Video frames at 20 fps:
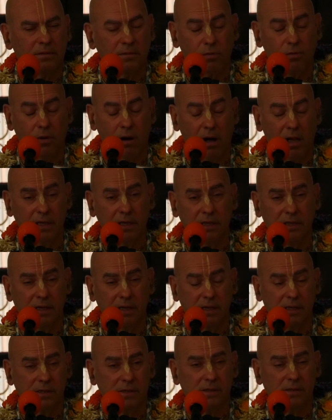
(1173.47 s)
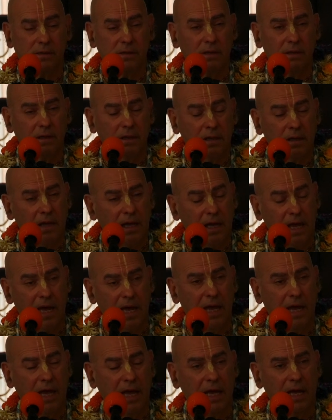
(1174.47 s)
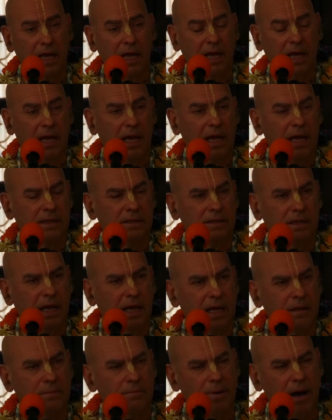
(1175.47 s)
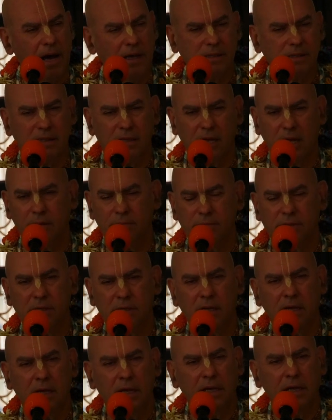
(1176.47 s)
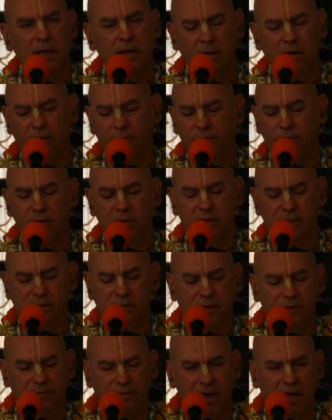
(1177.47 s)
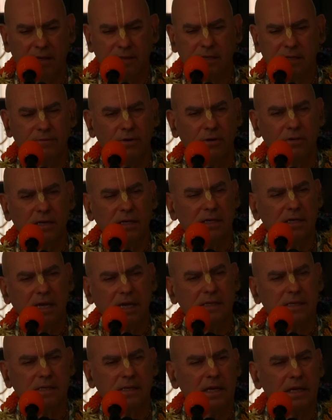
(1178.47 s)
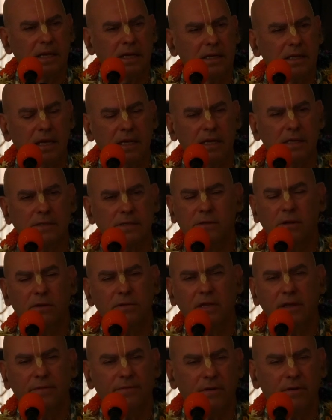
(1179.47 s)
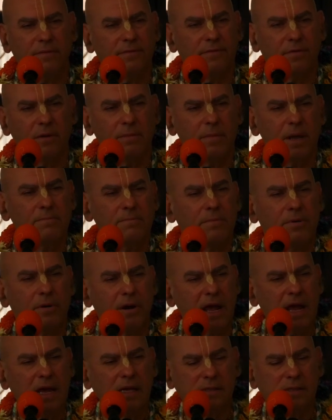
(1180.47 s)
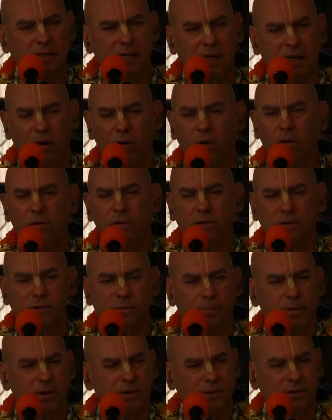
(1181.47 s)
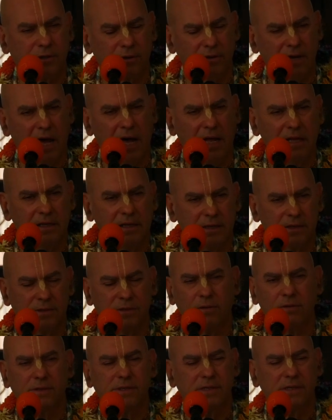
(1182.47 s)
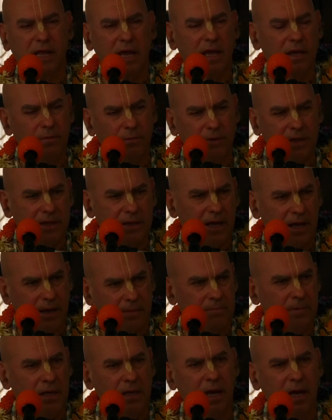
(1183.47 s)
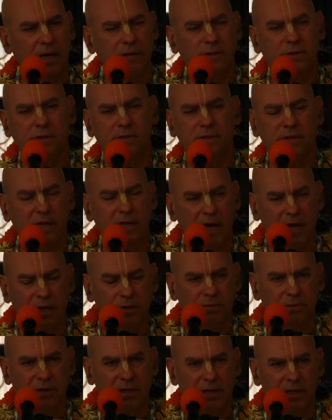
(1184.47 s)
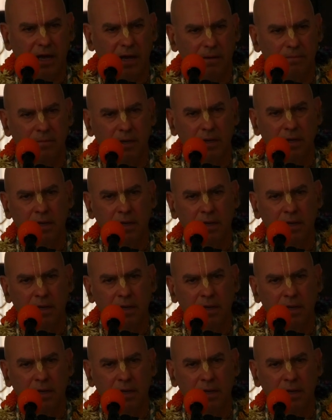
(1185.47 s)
qualities and pastimes, you know, for this advanced devotee is no different from embracing all those personalities, all staying with them, associate with them.